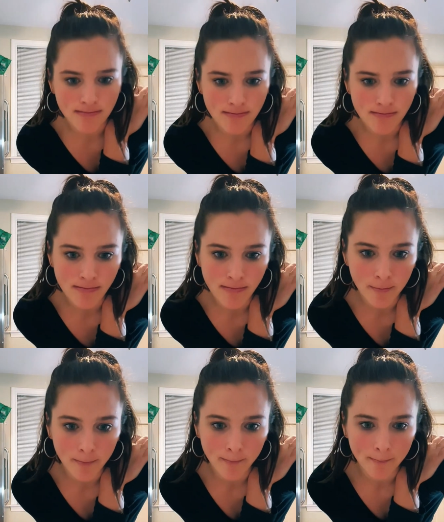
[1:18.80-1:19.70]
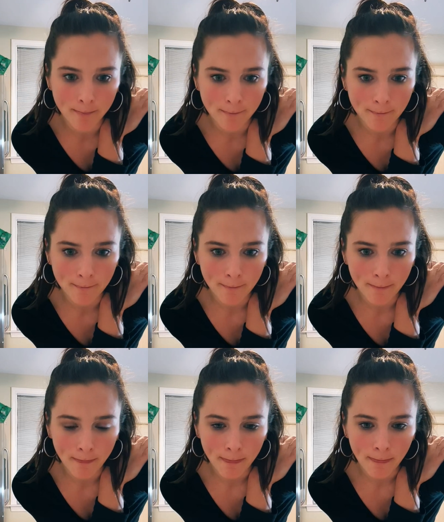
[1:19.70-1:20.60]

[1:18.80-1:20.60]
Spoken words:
(no one is talking)